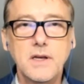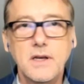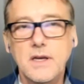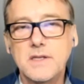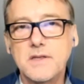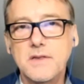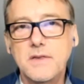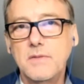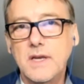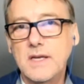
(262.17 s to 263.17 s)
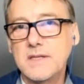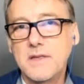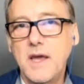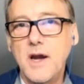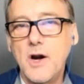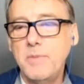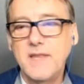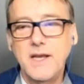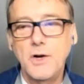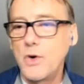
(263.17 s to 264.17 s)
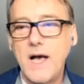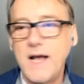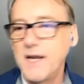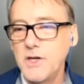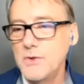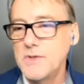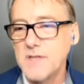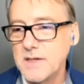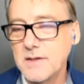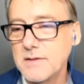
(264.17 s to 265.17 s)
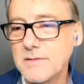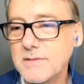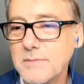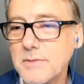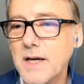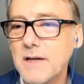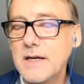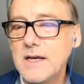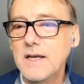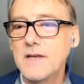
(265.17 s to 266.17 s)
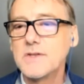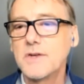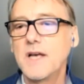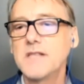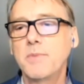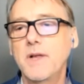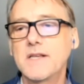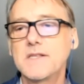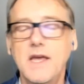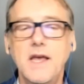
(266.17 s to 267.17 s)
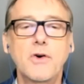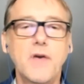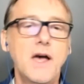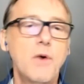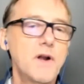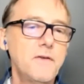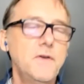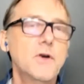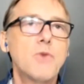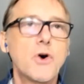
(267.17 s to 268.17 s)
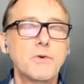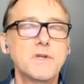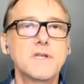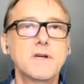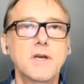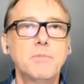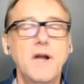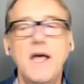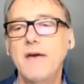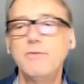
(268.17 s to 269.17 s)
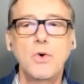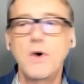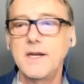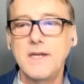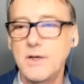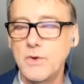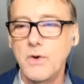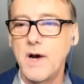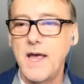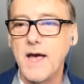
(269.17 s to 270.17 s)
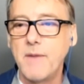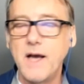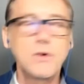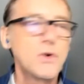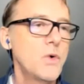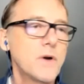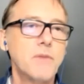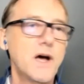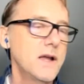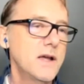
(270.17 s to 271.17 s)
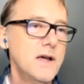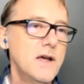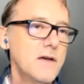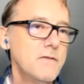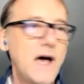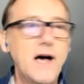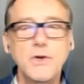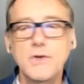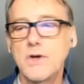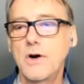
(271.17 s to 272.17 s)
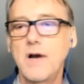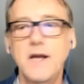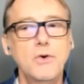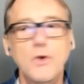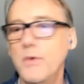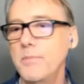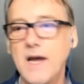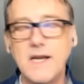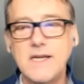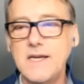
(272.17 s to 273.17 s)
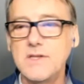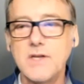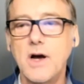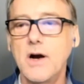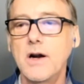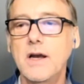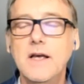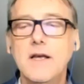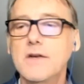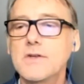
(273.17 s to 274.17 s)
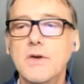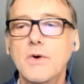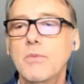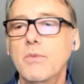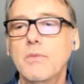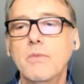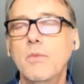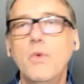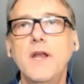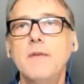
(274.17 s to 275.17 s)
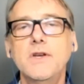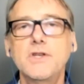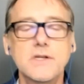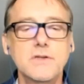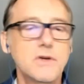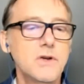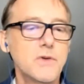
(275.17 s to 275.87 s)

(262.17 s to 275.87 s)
is there, but they don't know how to use it, right? So that's like saying, okay, I want to feel more resilient, but I have no idea who I am. I don't know what my values are. I don't know what my needs are. So one image is,